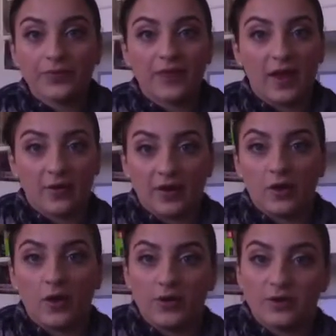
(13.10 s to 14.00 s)

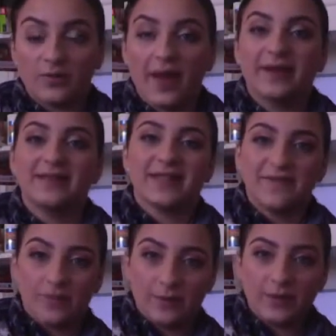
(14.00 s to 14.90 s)
those patterns, they're
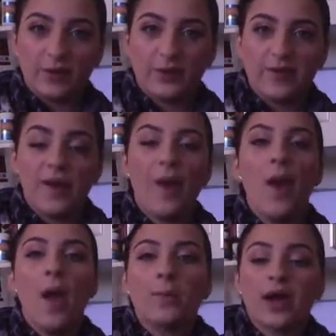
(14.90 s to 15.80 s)
familiar with it,
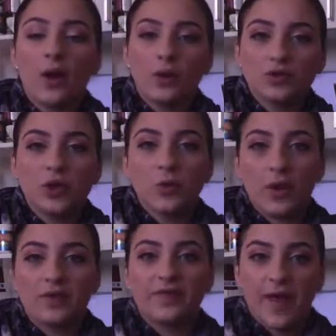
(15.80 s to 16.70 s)
but I also
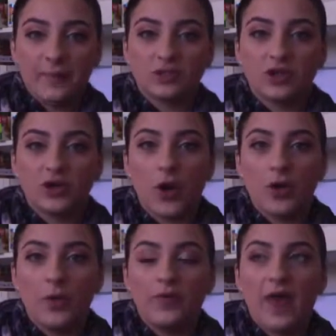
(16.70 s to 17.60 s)
want them to
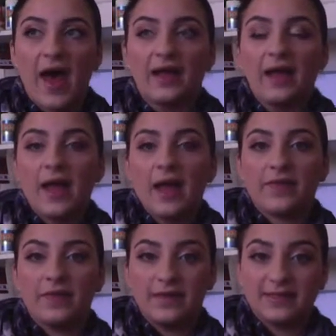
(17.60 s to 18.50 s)
know that
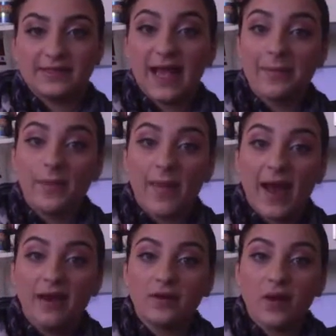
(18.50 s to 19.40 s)
the same
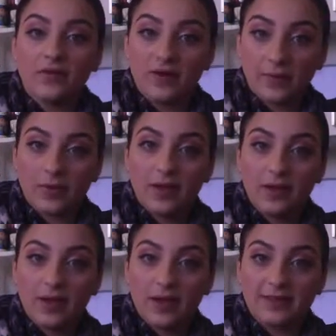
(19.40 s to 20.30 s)
amount of number
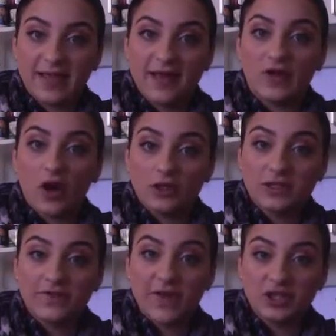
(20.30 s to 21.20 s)
is there, the
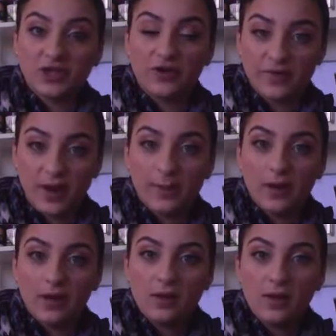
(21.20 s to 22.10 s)
conservation of number,
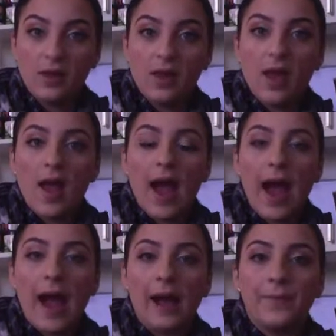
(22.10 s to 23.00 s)

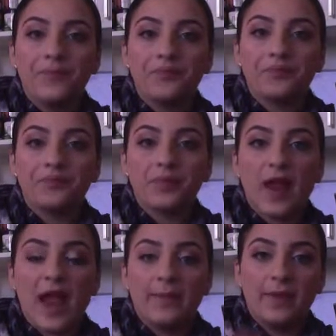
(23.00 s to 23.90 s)
and
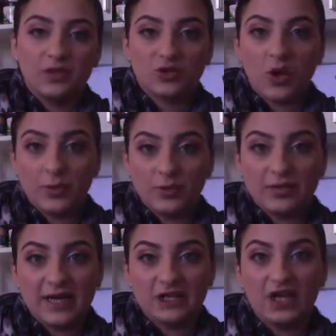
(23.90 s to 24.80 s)
mental
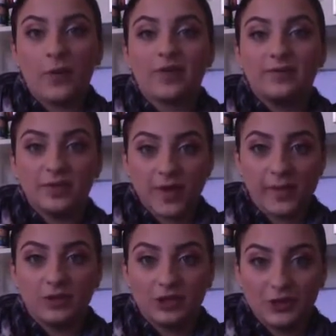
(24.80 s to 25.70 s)
computation. I want them to be able
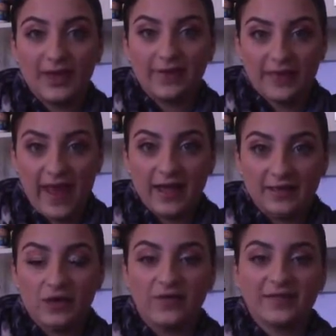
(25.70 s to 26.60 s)
to do it in their
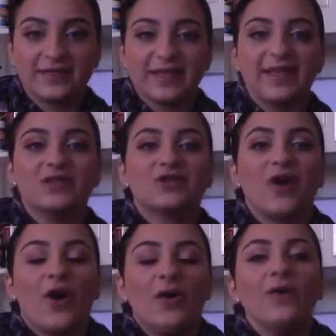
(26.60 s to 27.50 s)
heads, obviously.
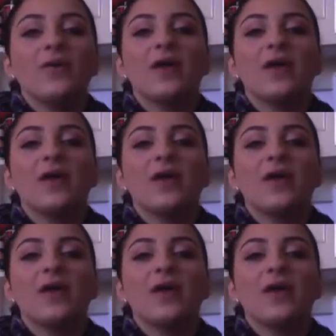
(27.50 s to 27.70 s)
So